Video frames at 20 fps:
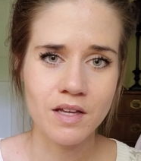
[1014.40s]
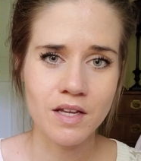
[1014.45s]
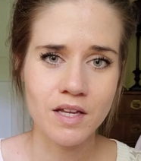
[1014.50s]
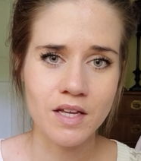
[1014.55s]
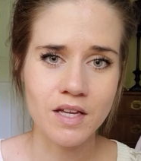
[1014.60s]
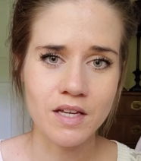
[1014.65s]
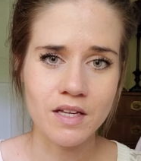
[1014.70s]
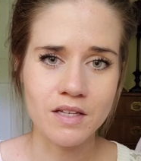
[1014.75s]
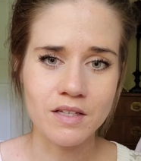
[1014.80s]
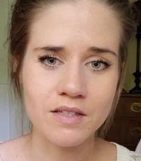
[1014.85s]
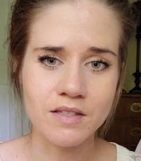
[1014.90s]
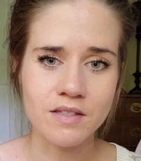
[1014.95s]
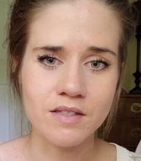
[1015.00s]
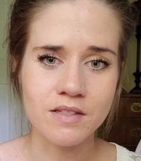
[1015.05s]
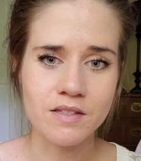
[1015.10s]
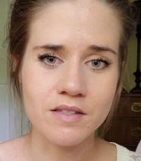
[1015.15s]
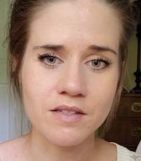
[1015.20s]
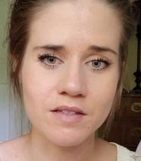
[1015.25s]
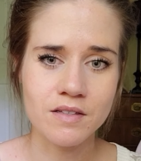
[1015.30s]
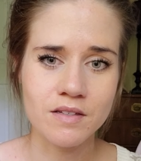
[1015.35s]

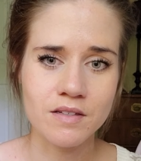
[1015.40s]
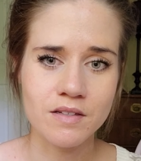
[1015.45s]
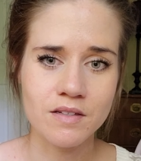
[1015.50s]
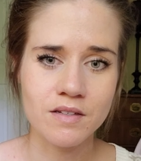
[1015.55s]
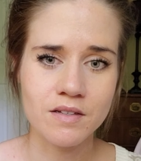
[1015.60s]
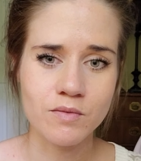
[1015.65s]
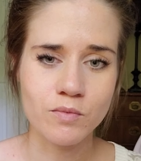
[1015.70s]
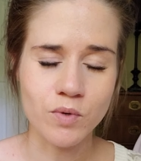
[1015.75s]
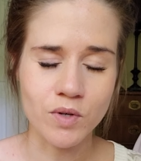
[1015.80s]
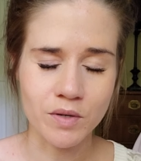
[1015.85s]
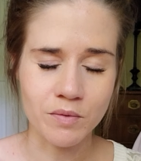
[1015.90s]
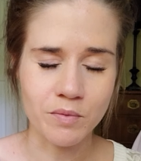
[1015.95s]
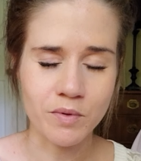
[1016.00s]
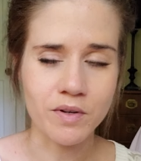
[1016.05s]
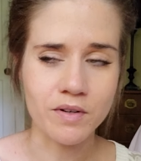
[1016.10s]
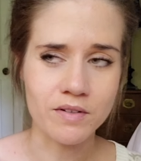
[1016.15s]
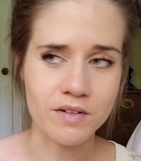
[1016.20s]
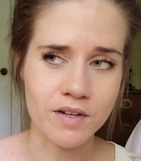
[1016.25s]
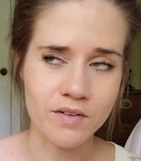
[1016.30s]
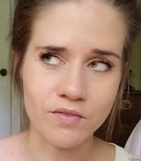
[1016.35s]
is what I want
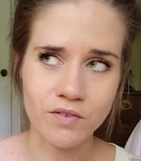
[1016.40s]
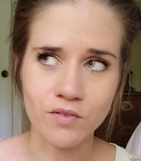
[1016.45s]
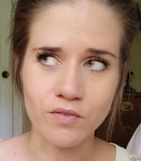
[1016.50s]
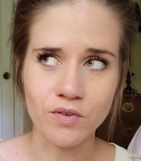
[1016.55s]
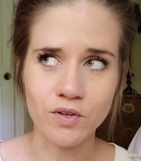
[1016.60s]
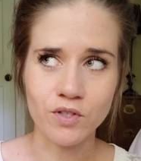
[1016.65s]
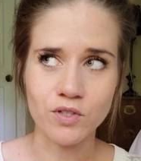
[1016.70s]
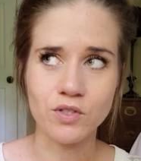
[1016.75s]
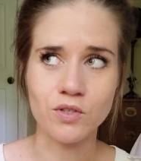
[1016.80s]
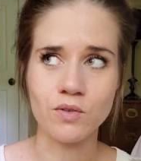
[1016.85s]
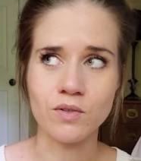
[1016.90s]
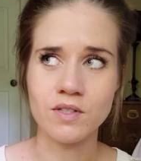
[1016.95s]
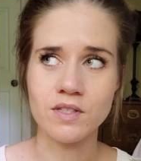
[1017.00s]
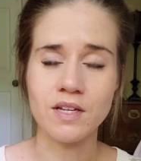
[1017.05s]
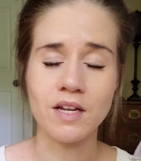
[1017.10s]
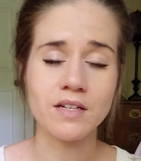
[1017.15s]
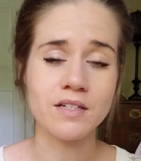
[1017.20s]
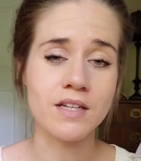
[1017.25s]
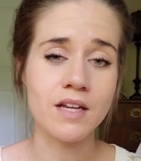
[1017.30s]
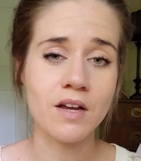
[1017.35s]
to cover first. So it's
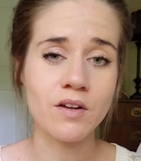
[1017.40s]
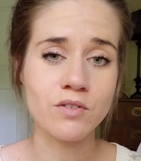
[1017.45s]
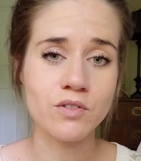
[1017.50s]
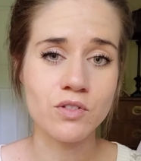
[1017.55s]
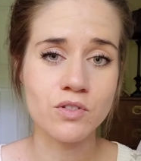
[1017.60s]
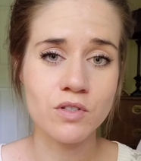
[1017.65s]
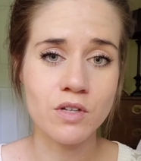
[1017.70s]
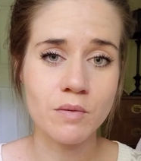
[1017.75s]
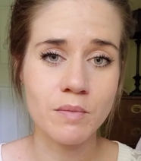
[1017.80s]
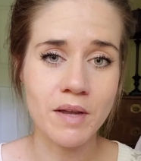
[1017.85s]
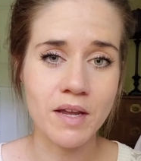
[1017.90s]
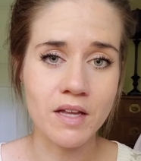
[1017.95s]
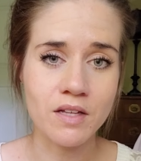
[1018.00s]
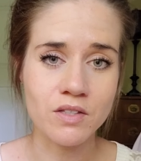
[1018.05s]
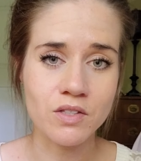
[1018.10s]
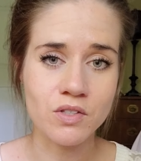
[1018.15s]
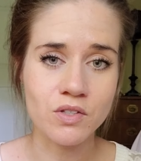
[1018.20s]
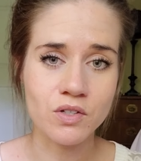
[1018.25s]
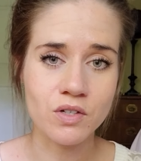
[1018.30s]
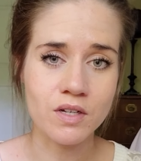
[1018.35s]
that downstream
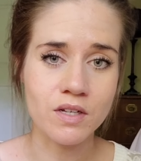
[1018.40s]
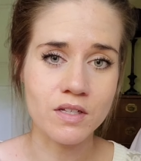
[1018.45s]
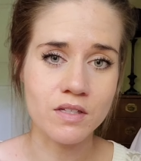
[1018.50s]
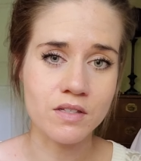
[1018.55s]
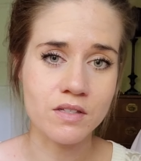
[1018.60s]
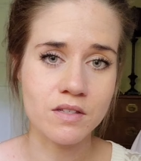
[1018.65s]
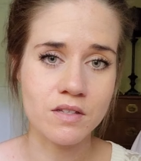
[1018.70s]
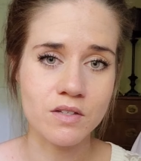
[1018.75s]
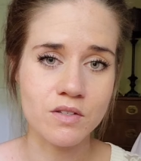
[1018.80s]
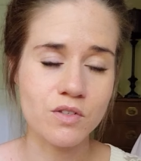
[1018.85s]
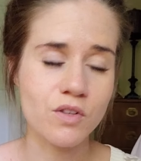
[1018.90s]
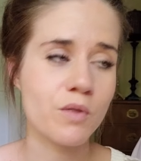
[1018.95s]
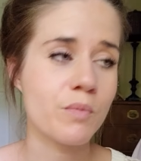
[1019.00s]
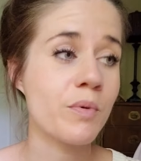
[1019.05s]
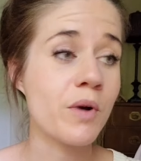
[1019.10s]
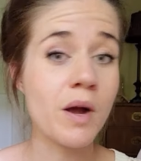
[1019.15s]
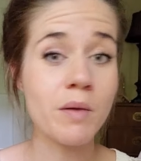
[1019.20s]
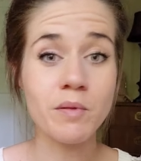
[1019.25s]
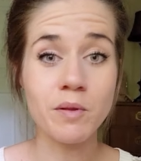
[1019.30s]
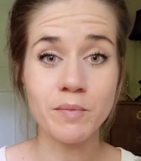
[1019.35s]
answer is, so the
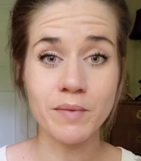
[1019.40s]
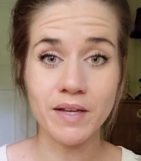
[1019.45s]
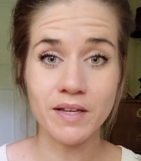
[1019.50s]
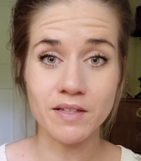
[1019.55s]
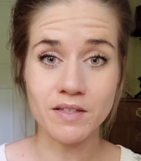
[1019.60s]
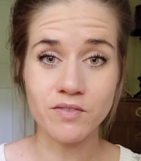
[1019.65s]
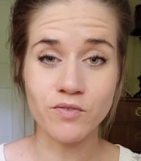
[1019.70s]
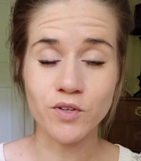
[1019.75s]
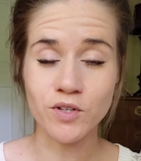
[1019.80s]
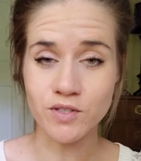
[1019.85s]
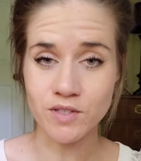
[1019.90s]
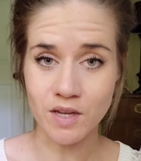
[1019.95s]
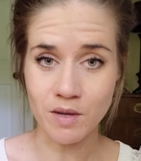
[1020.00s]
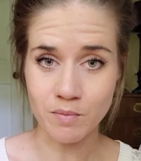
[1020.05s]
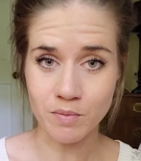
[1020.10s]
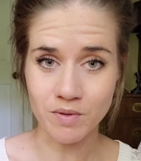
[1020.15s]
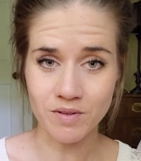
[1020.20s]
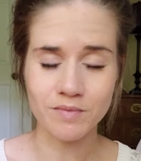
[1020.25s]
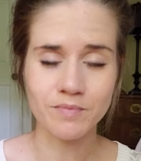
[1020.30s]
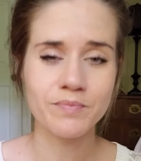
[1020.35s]
problem is, for
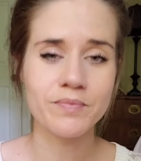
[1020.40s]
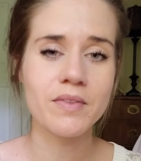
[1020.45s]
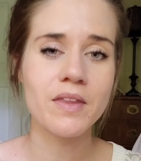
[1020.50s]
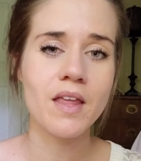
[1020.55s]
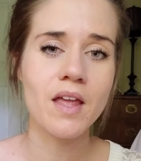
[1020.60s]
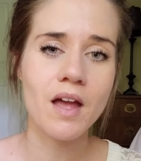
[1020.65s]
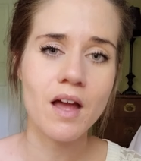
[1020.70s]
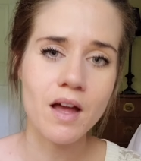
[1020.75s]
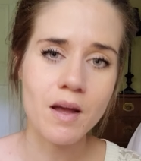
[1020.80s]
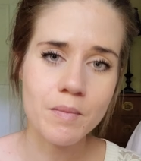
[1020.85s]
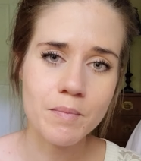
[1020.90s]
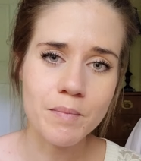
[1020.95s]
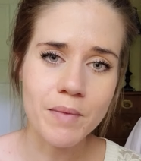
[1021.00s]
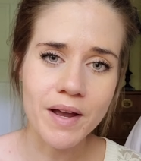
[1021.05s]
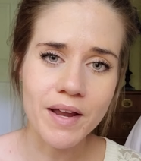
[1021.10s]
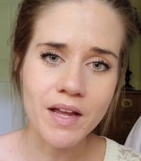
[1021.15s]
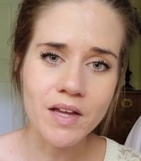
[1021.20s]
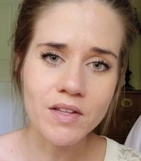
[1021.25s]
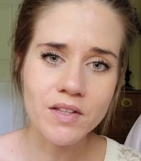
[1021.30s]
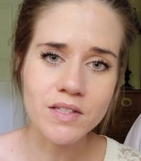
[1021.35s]
example,
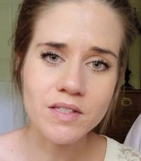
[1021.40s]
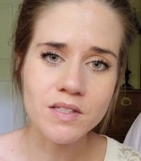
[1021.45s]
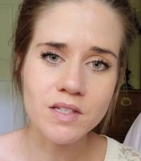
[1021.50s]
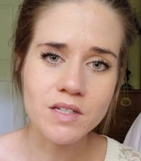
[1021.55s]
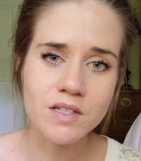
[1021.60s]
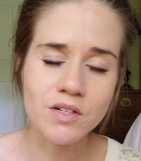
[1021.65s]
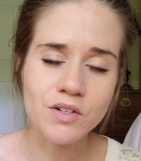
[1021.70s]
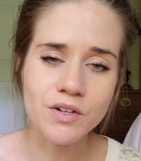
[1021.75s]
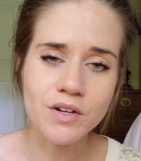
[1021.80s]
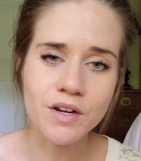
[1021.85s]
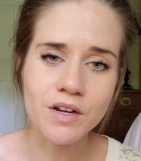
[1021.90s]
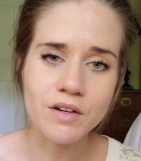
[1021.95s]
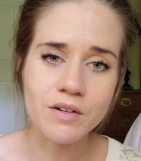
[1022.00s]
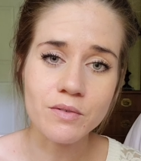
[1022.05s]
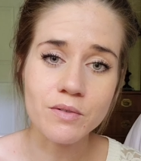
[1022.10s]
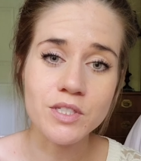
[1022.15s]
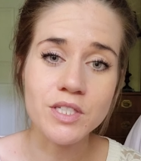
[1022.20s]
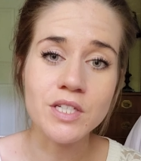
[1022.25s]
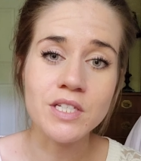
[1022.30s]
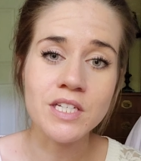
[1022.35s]
my health has
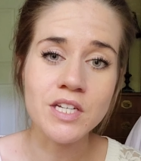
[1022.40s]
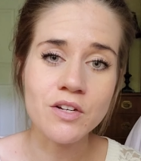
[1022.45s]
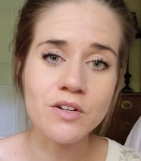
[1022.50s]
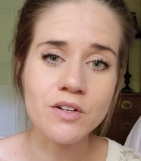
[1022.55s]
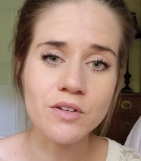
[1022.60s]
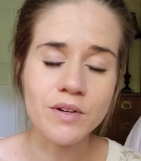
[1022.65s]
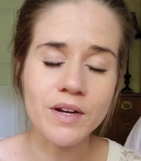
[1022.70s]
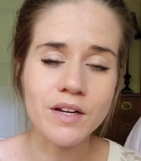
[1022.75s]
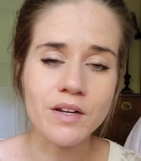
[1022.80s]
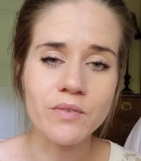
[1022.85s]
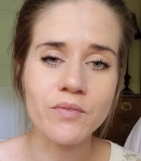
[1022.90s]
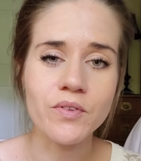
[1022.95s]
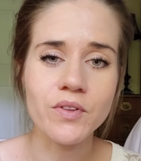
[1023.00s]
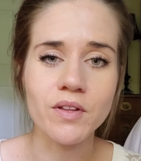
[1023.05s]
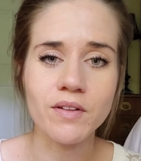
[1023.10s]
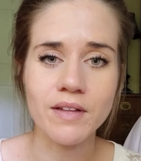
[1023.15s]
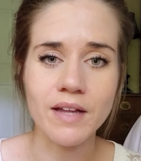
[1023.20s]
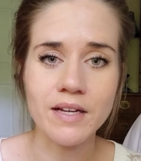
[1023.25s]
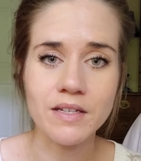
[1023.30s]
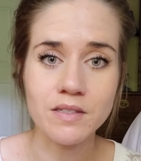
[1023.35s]
deteriorated for the
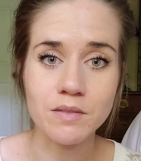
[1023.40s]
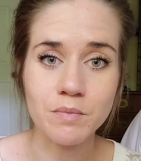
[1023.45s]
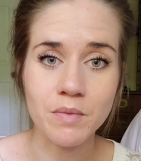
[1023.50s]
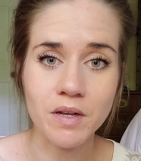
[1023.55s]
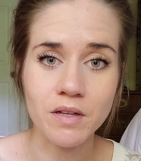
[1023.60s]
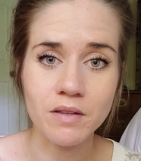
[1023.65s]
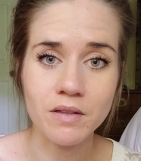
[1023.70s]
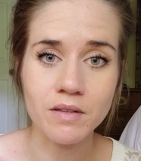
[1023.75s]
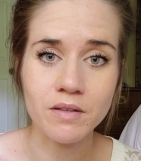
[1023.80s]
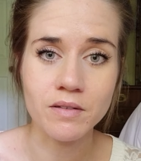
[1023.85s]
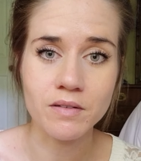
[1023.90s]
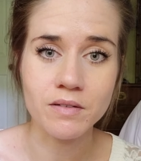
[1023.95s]
last month.